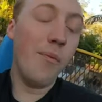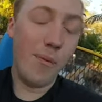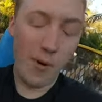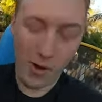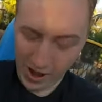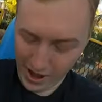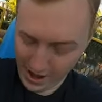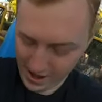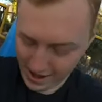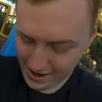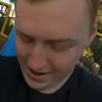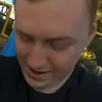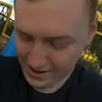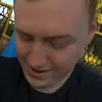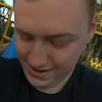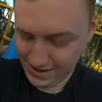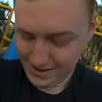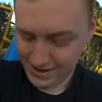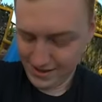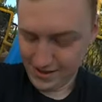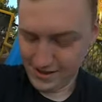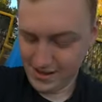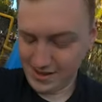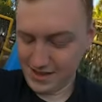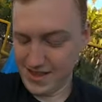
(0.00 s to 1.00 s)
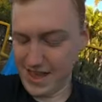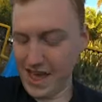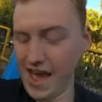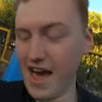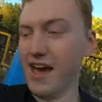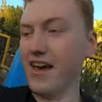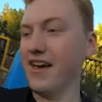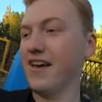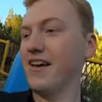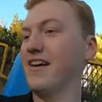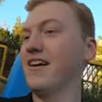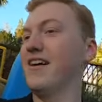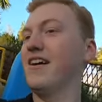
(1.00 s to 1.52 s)
oh boy. Is it in? Okay.
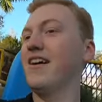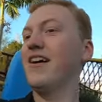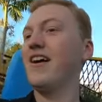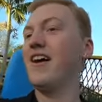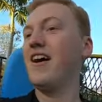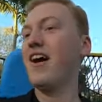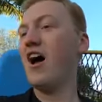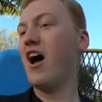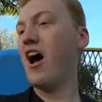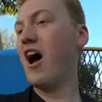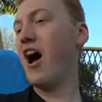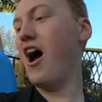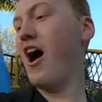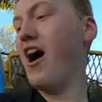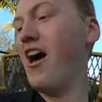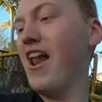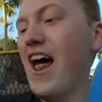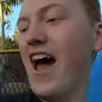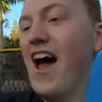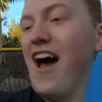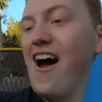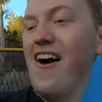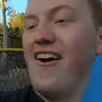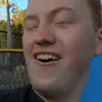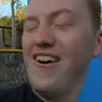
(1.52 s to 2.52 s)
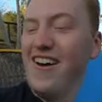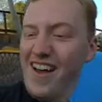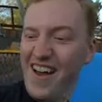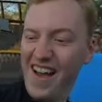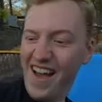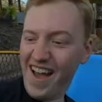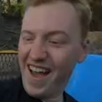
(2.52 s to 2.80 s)
Yeah. Oh,